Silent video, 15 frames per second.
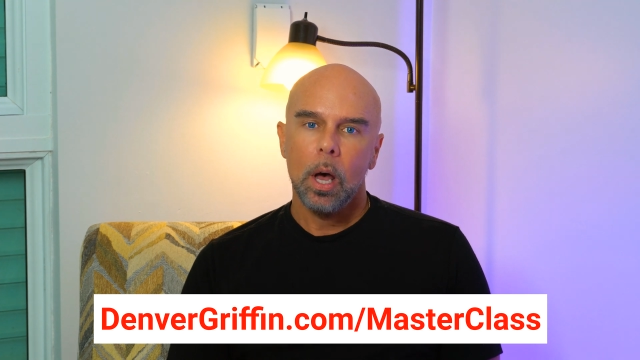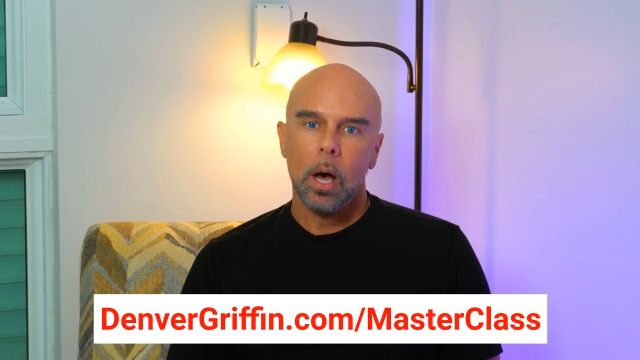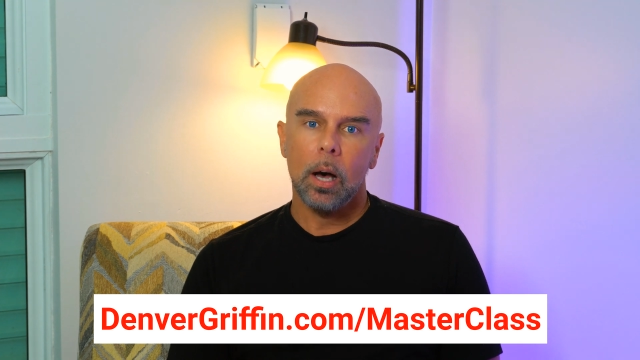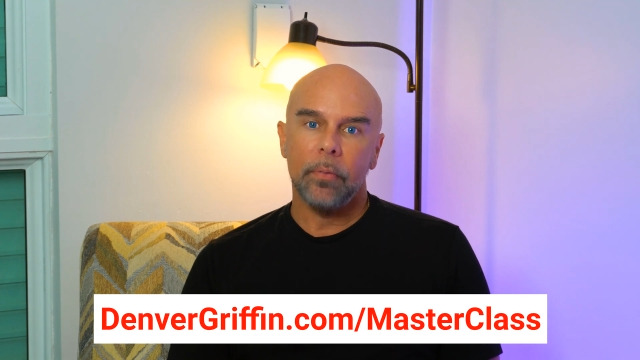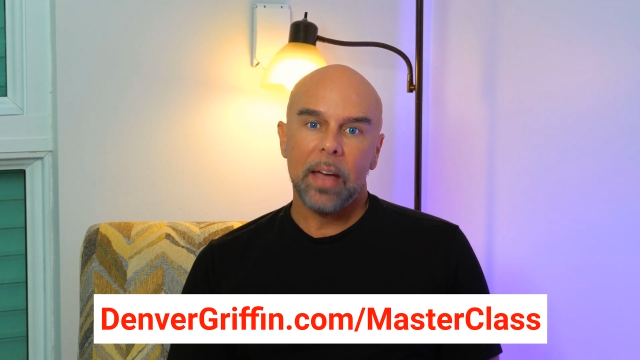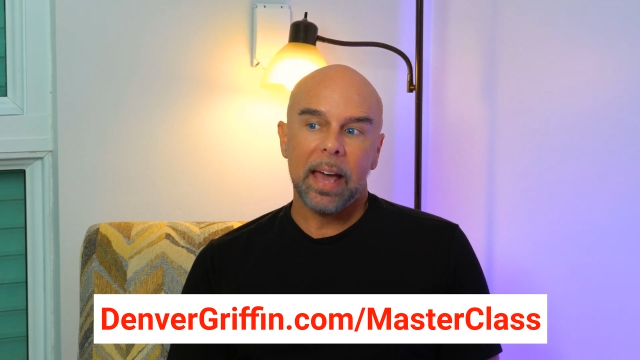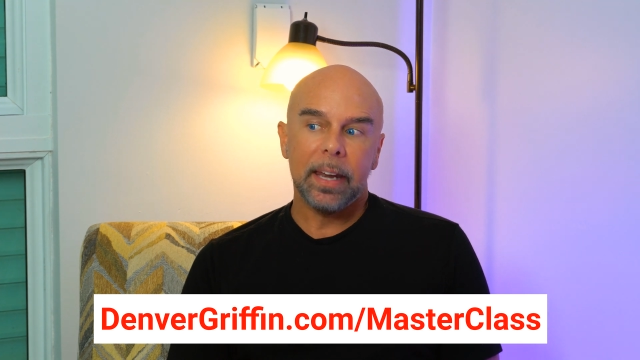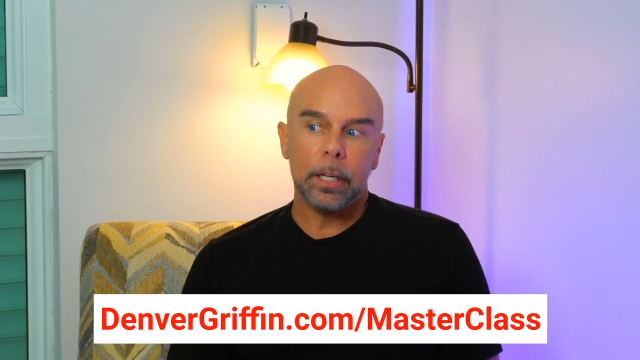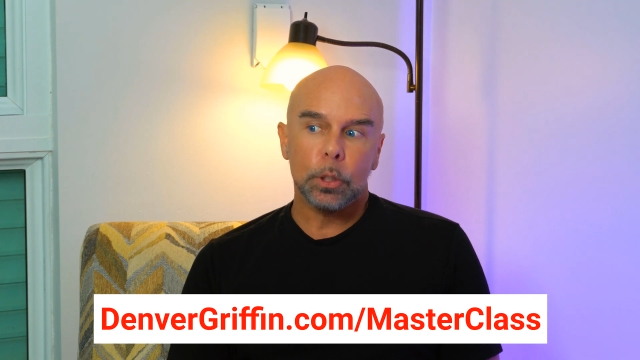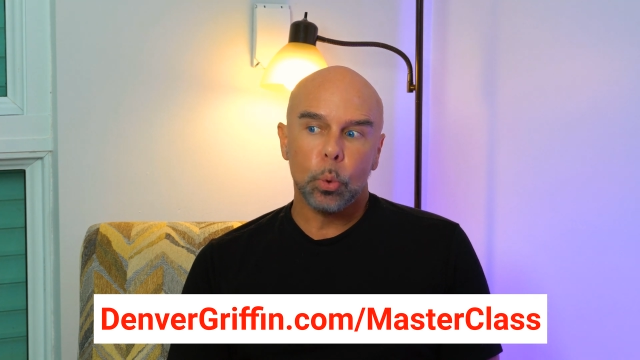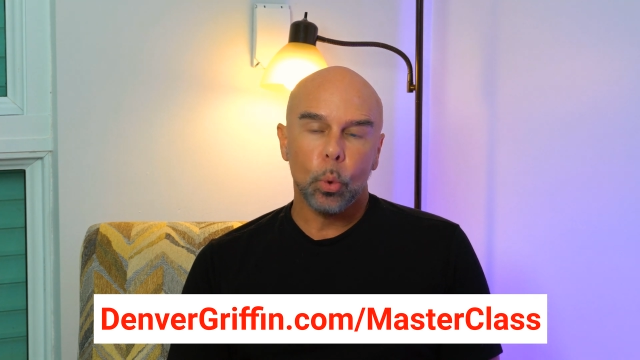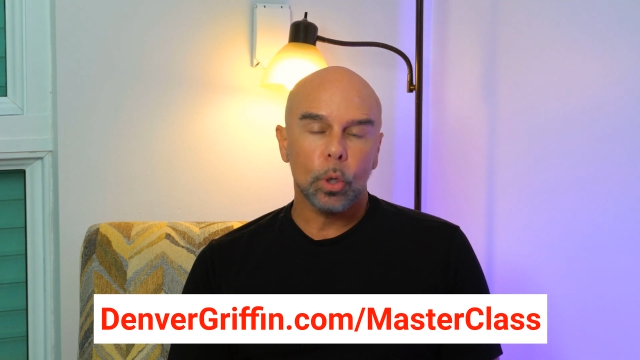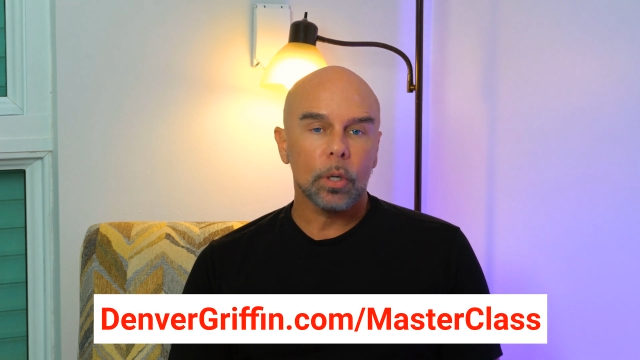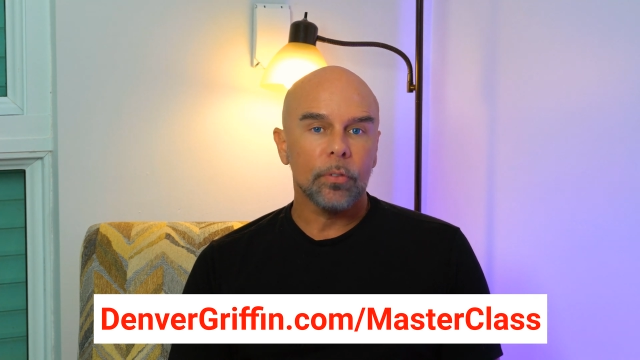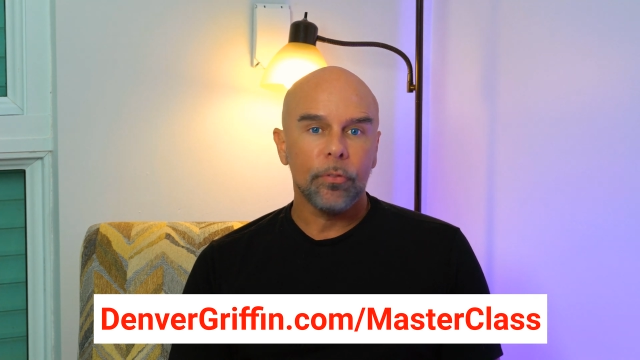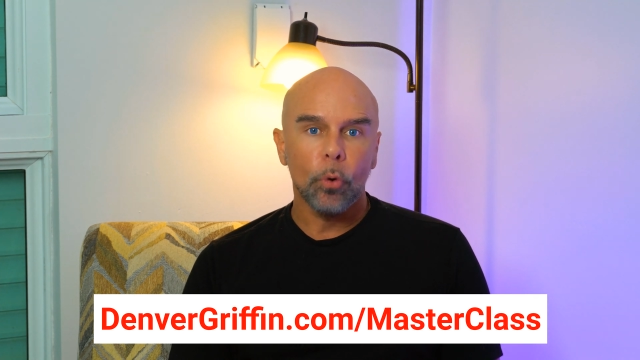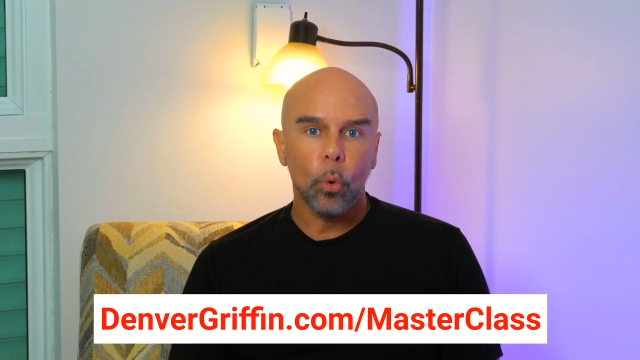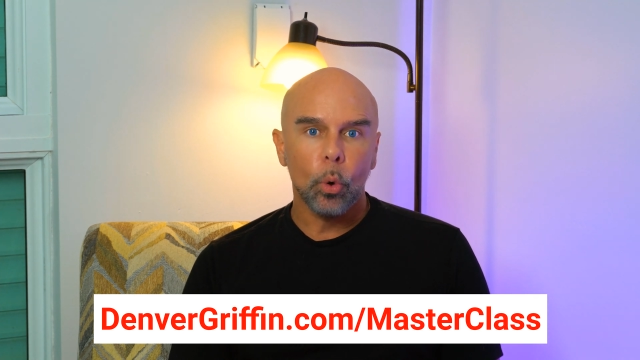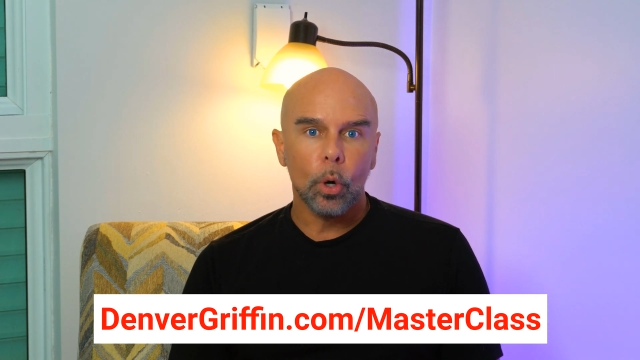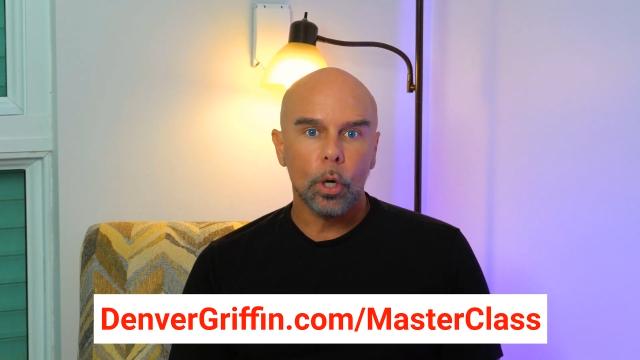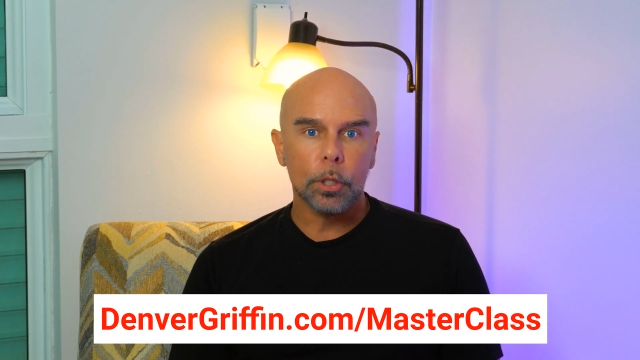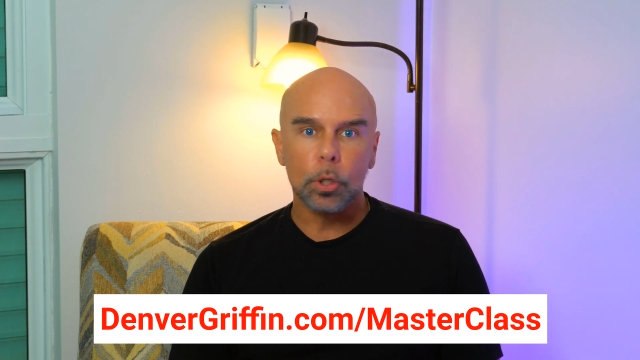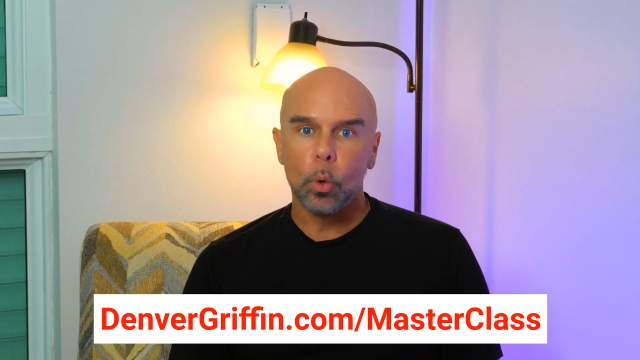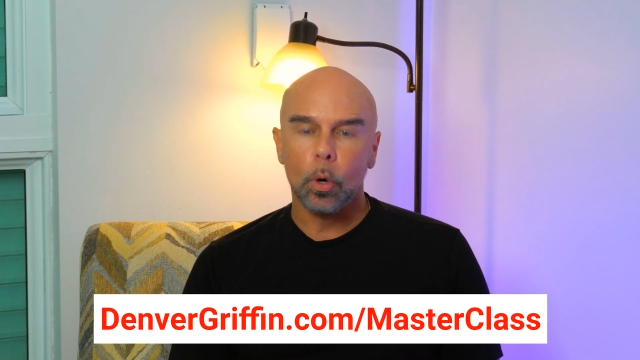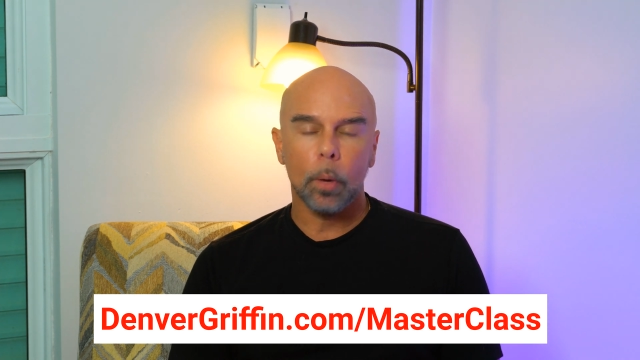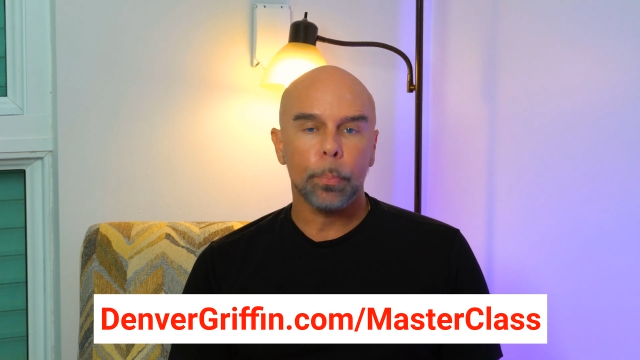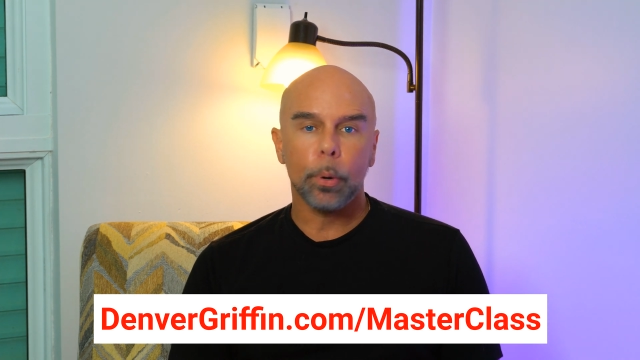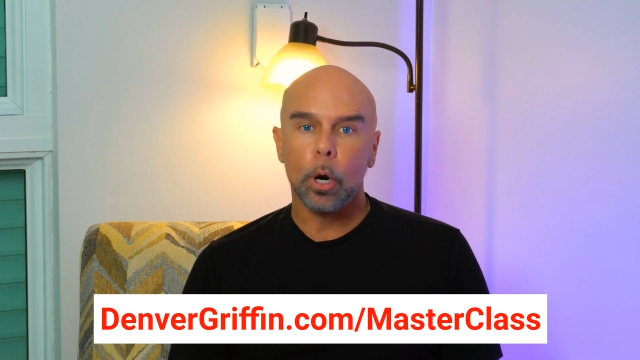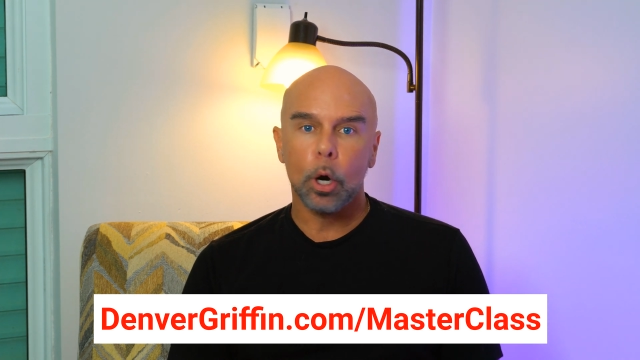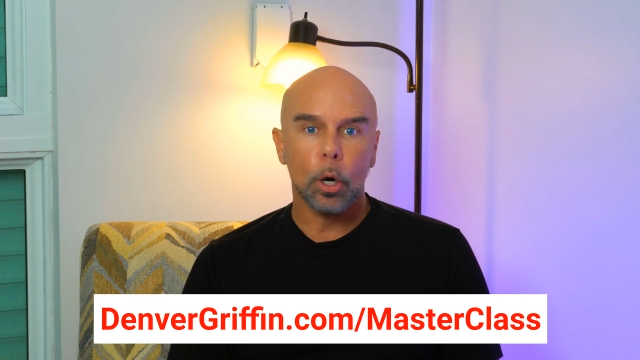of heading toward divorce or
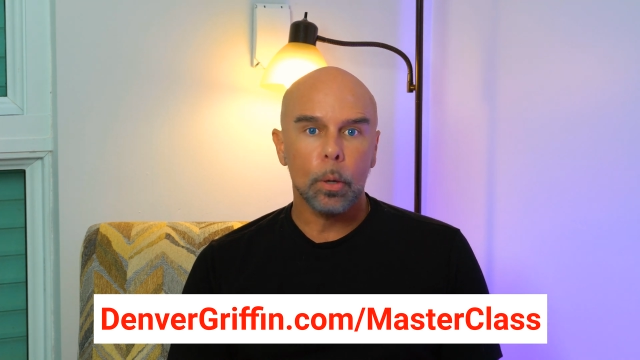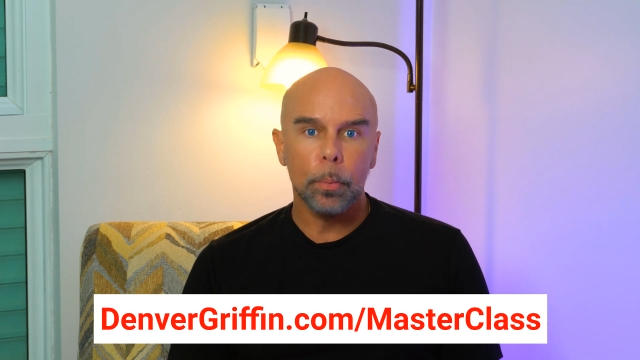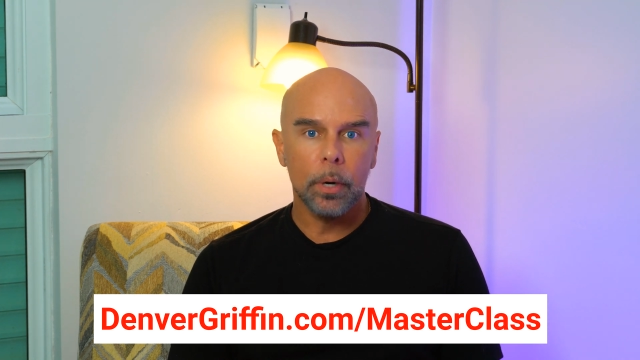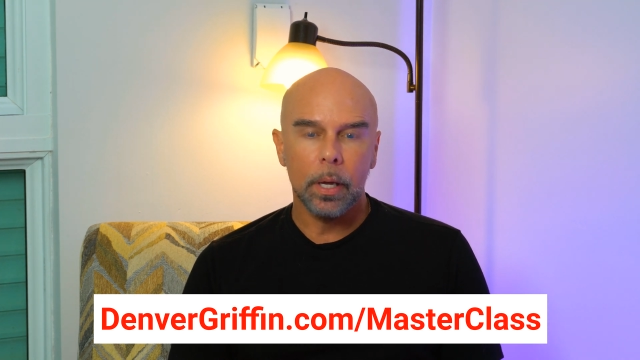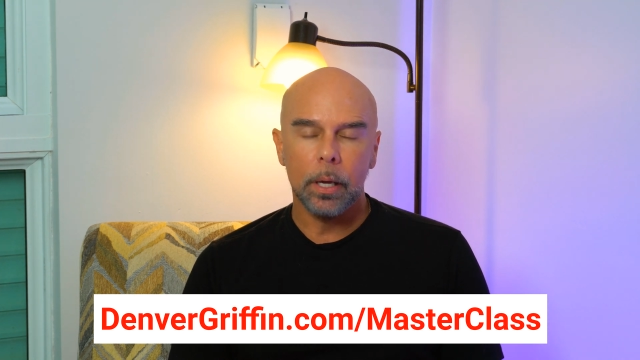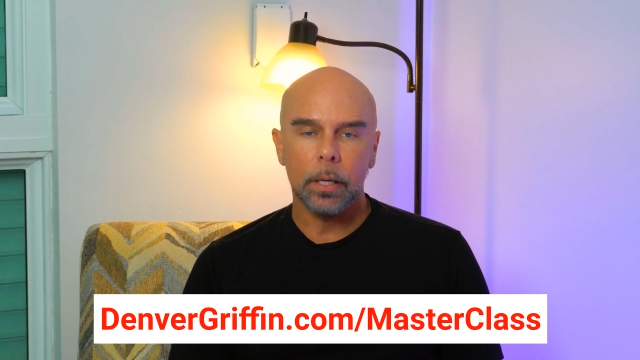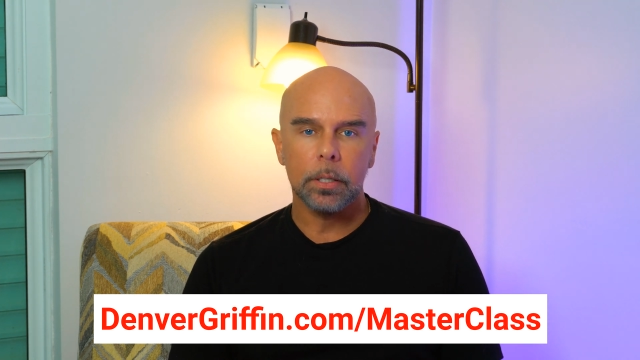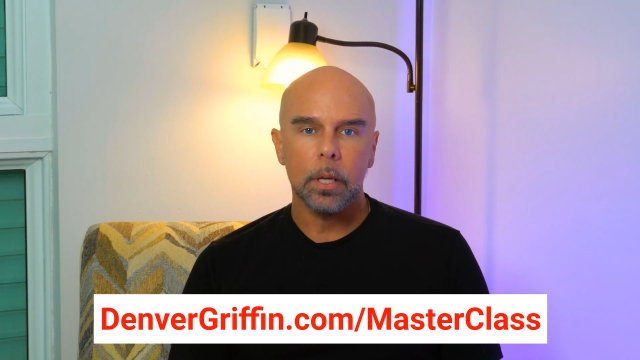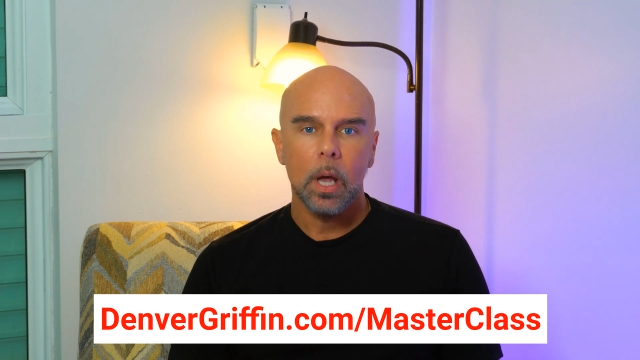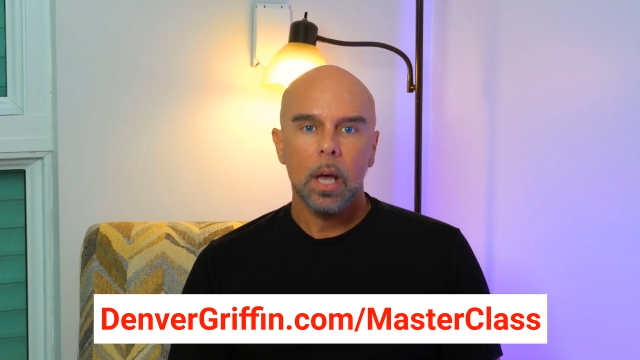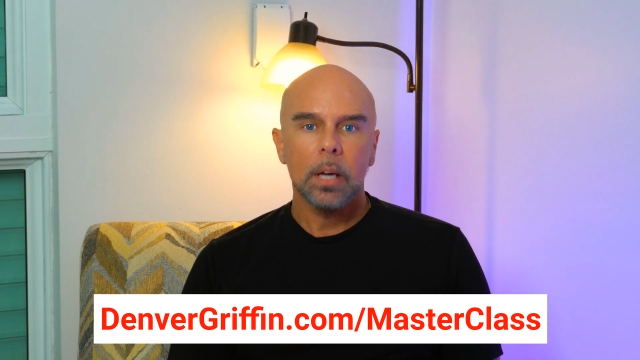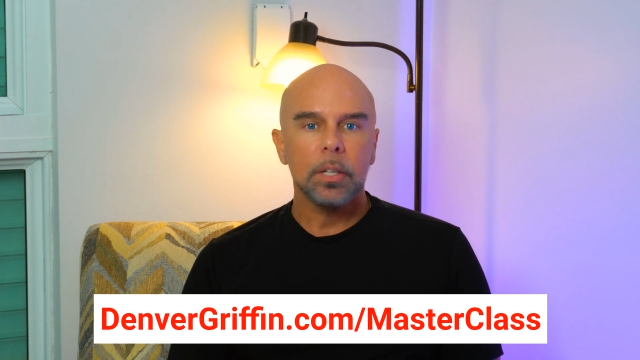a permanent